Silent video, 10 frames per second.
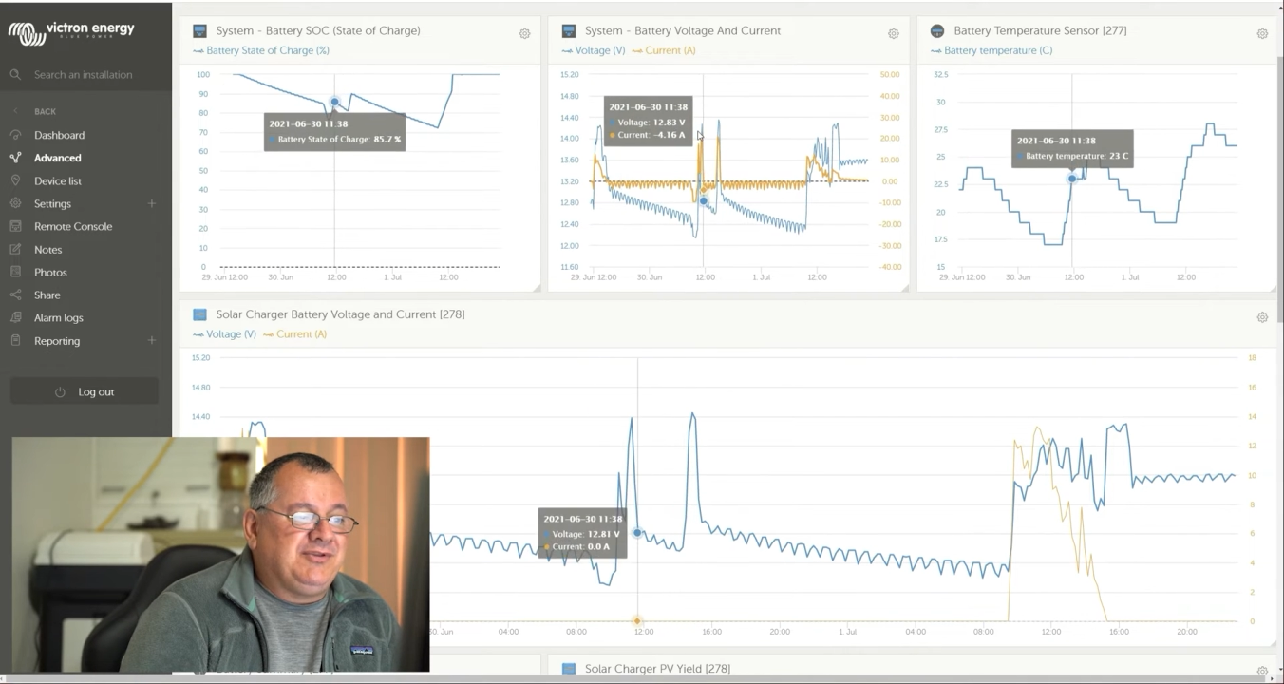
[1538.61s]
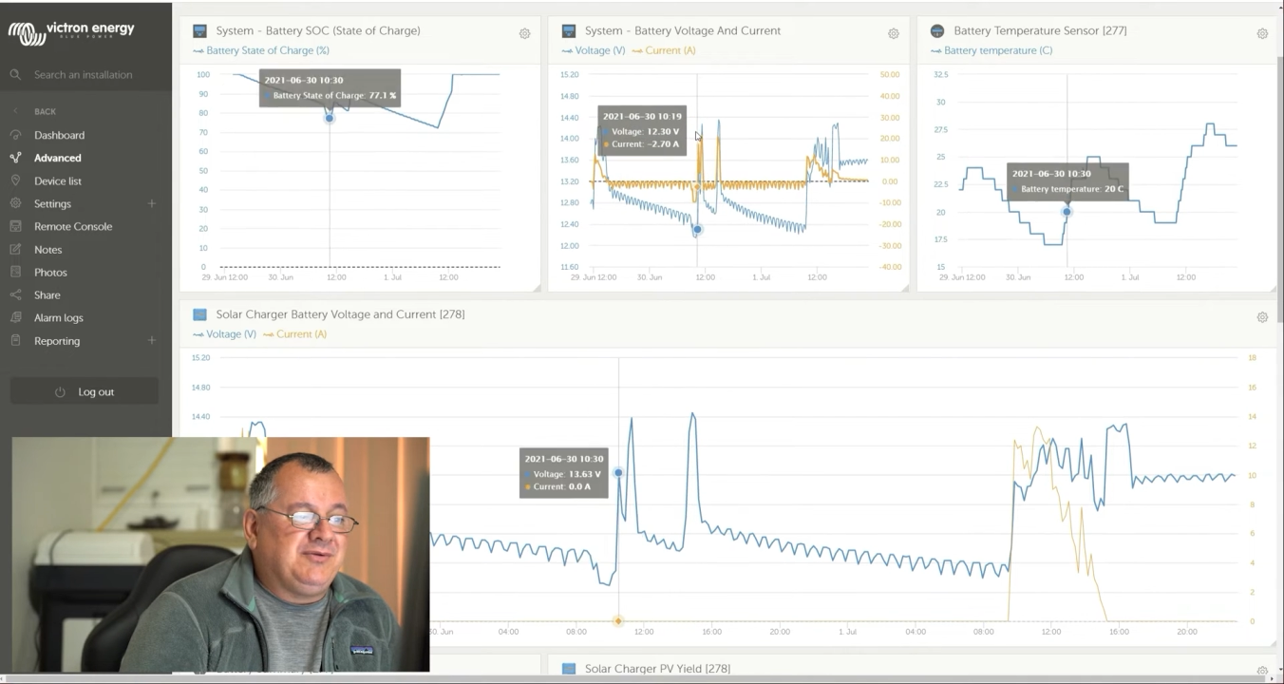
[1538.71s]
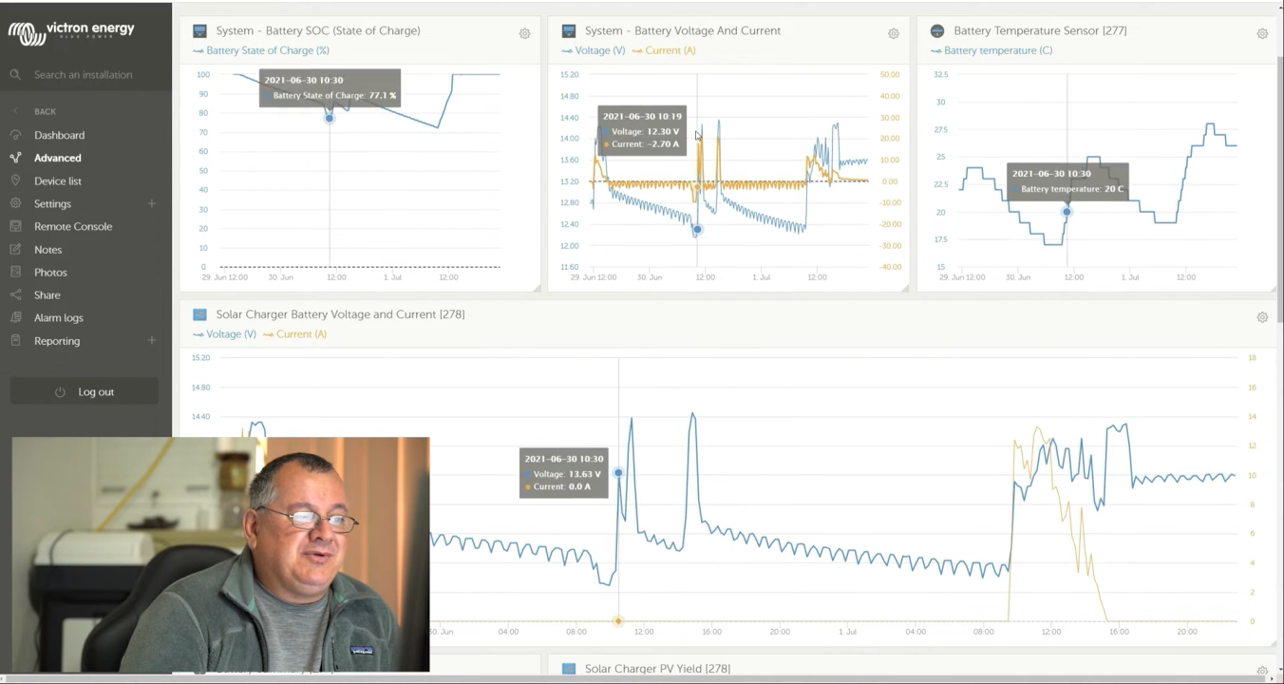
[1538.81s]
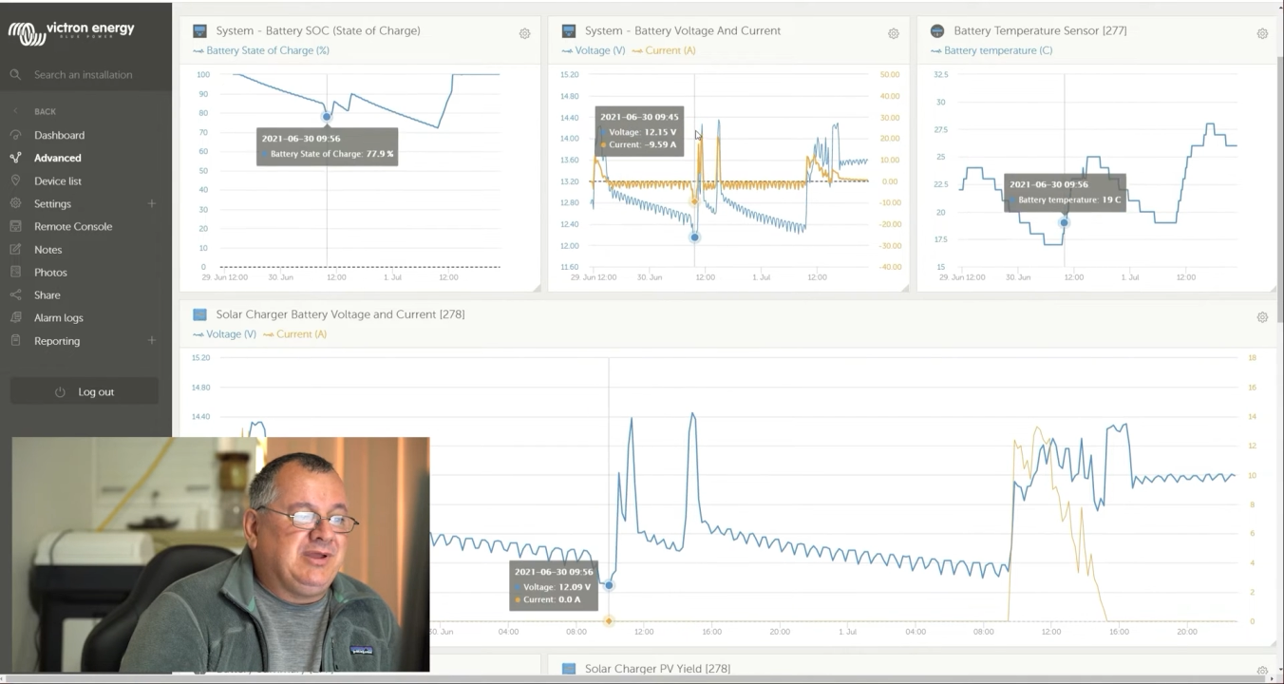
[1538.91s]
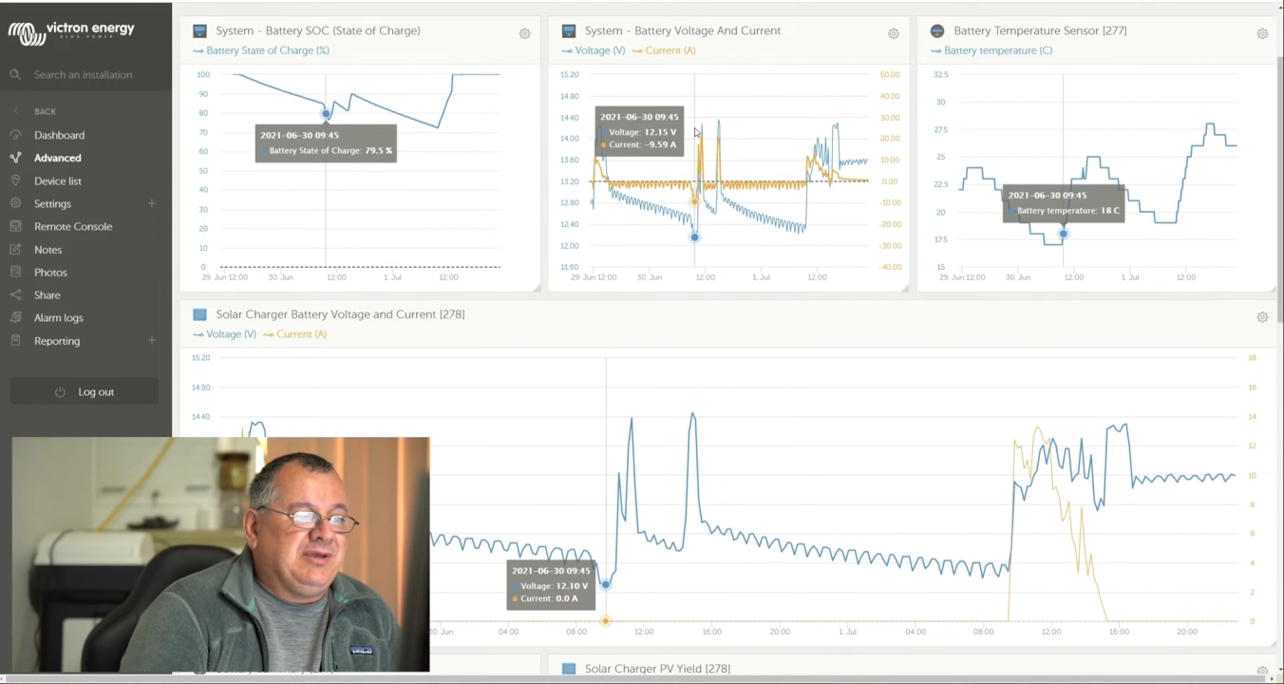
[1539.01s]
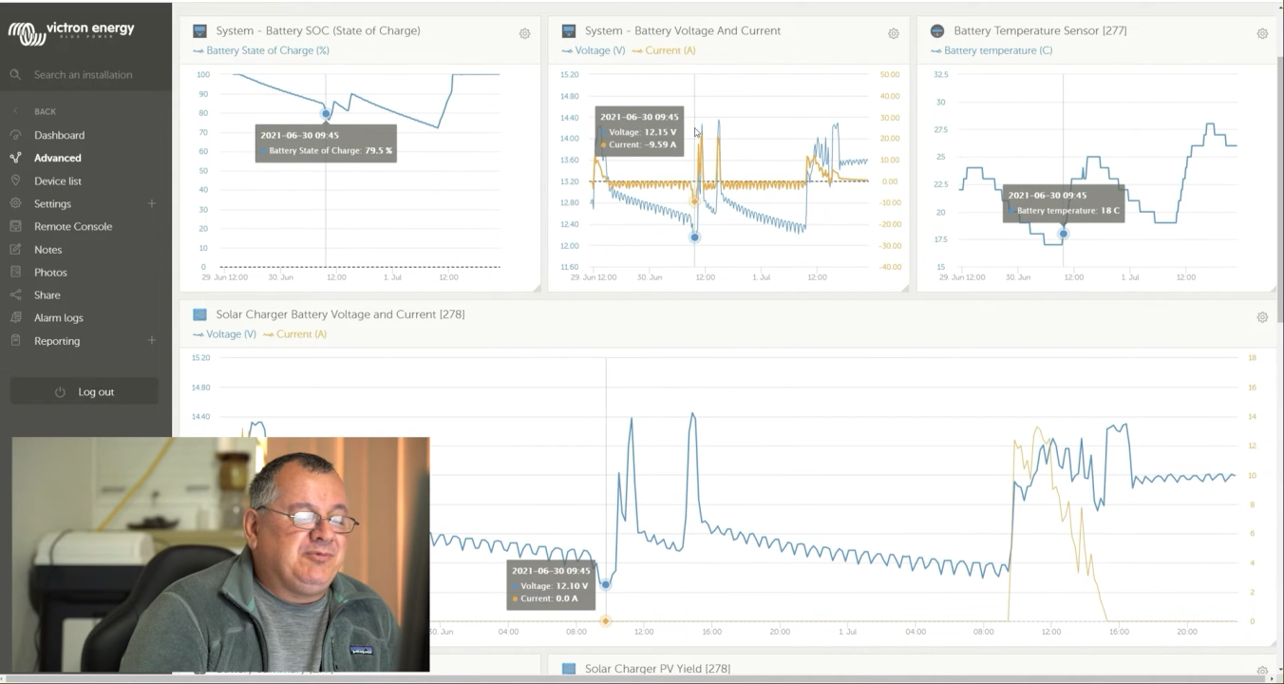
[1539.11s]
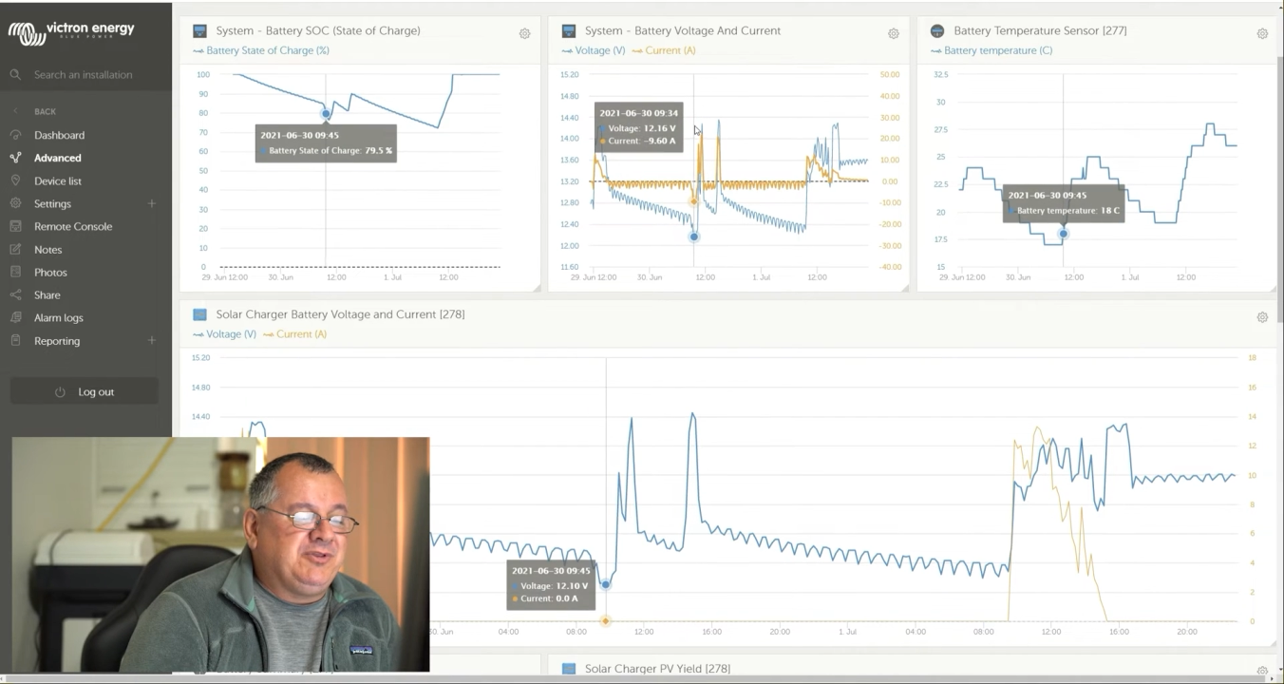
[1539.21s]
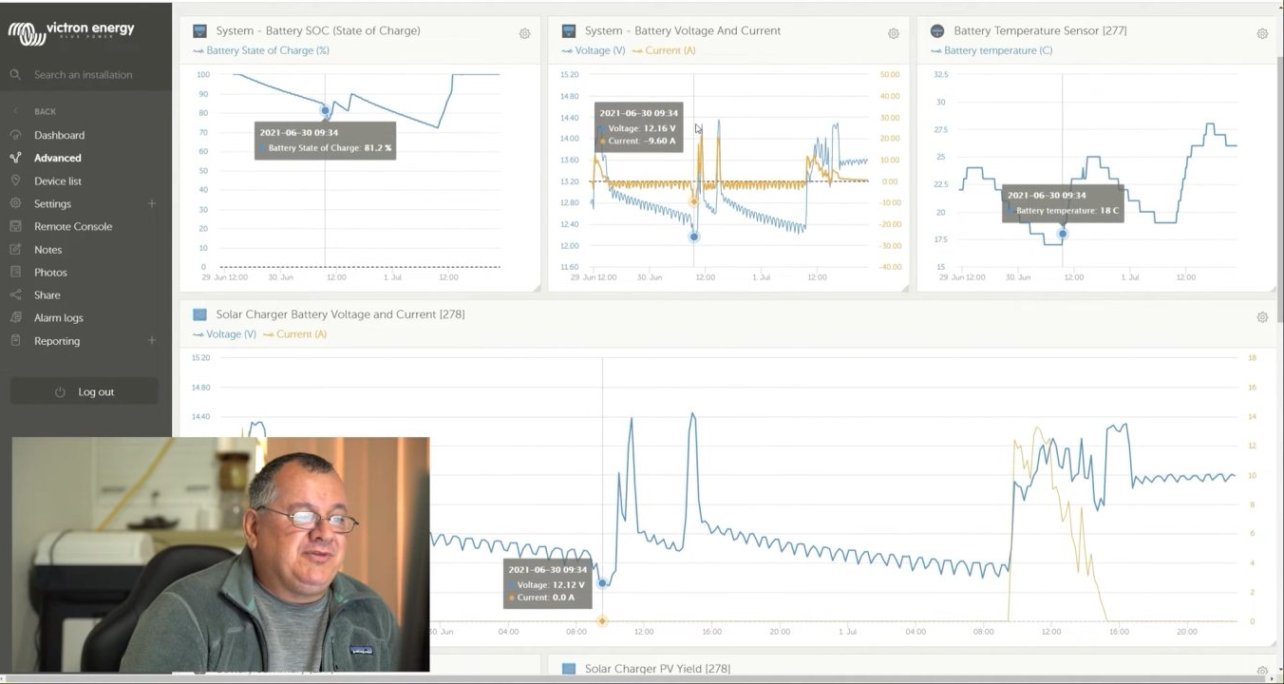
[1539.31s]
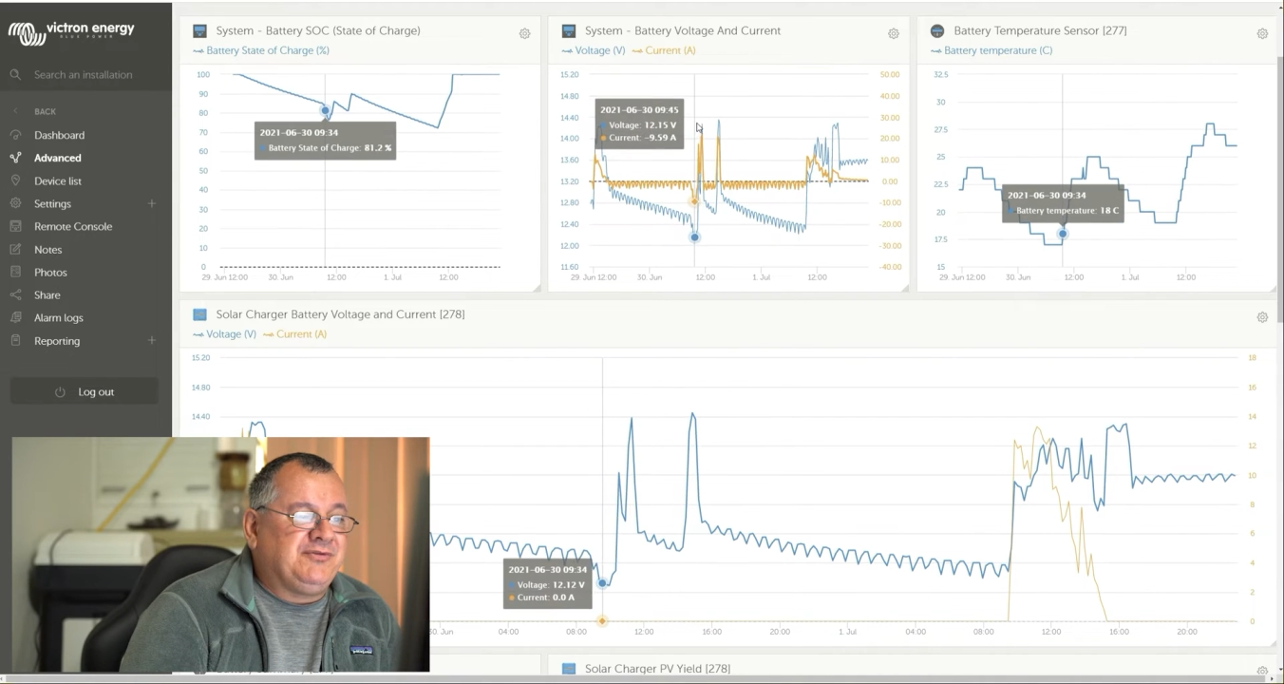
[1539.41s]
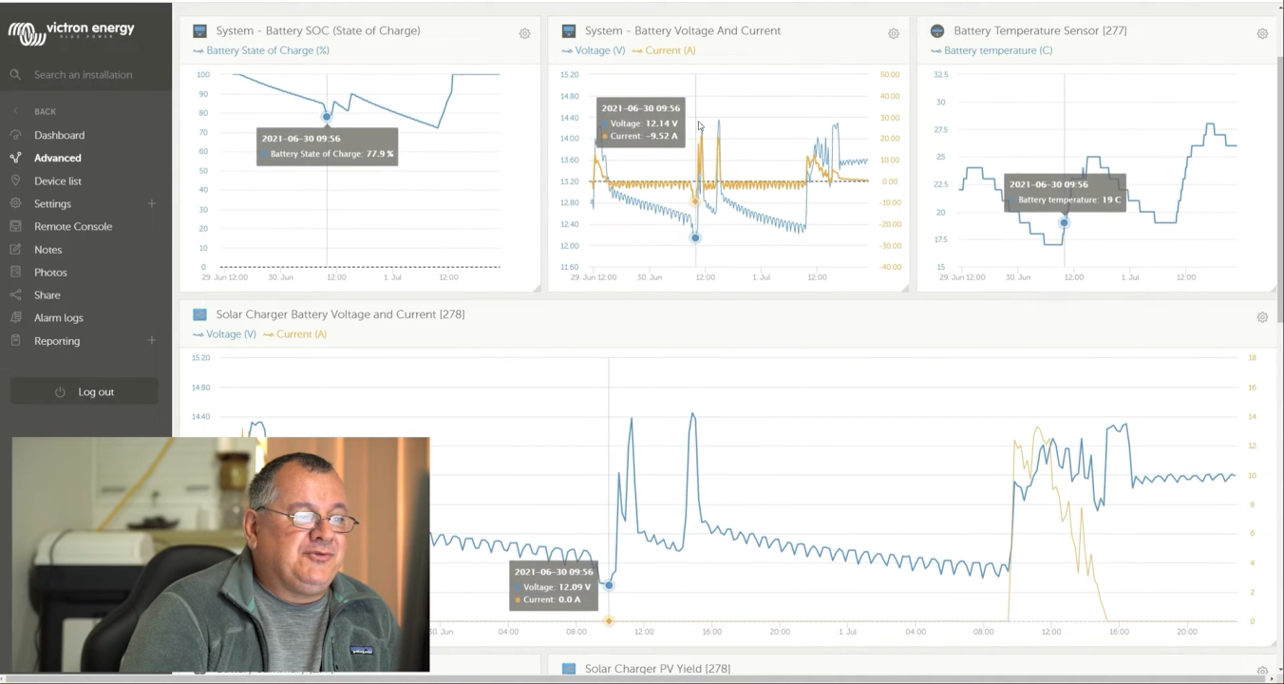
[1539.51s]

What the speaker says: to upwards of